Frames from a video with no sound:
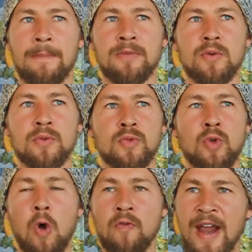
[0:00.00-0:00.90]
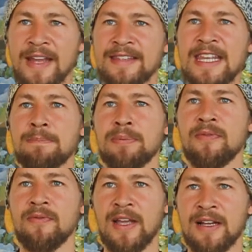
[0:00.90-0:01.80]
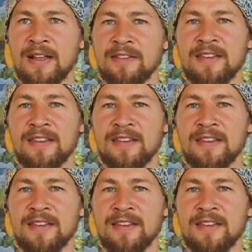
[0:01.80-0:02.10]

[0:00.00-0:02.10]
to go very deep, like